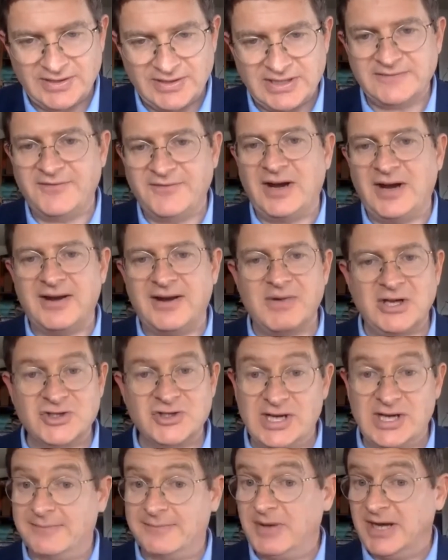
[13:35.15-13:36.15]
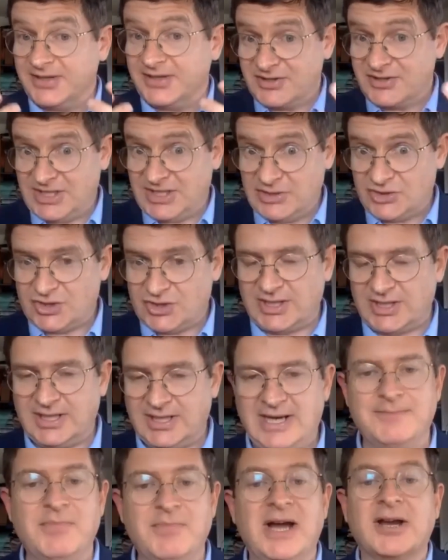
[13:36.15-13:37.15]
It's very much led by the teacher,
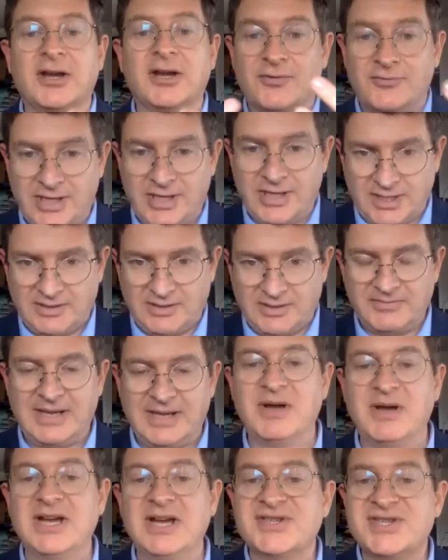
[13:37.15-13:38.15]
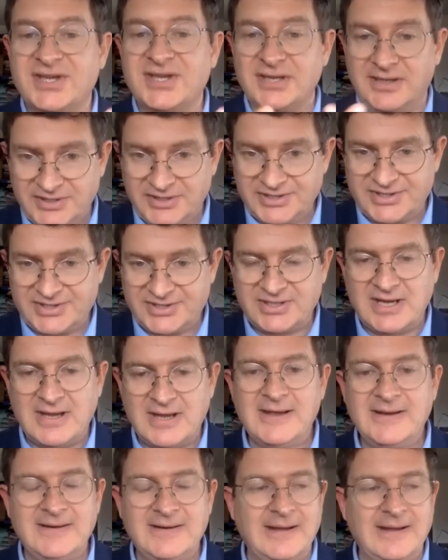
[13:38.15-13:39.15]
led by a curriculum, led by a syllabus,
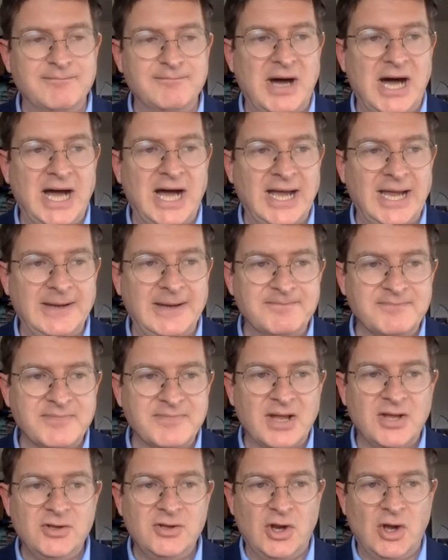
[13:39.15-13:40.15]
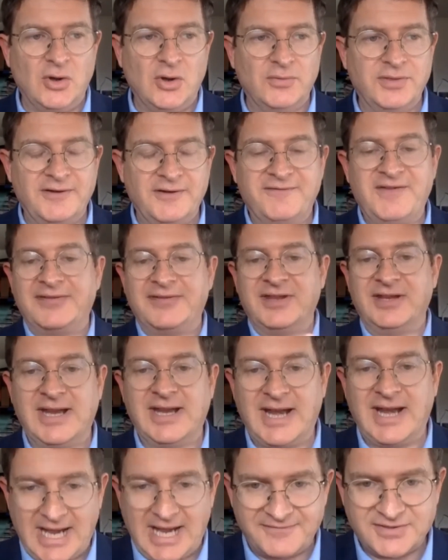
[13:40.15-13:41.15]
led by, the fact they're
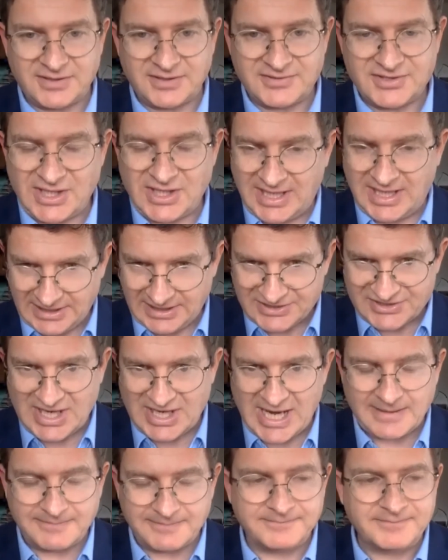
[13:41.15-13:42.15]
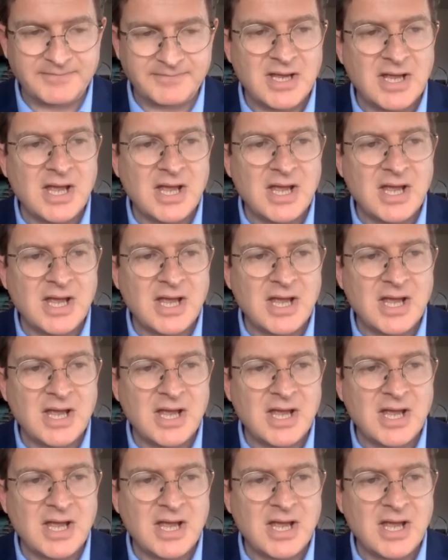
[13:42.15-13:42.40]
going to have to take an exam.